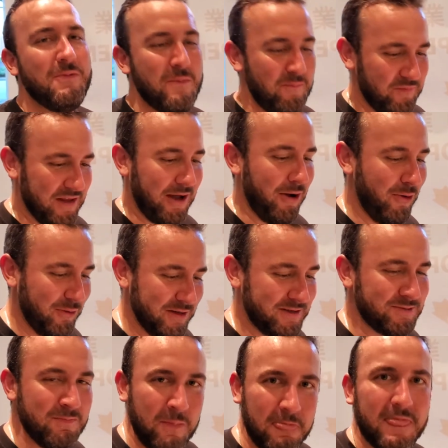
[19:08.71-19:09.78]
Wow, that was
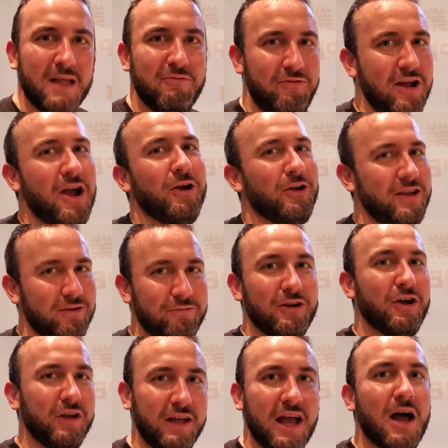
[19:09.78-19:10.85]
very,
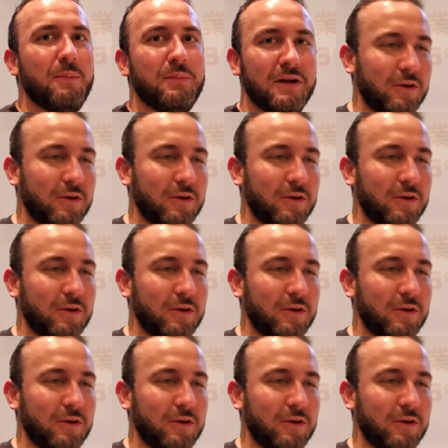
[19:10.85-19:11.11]
very epic.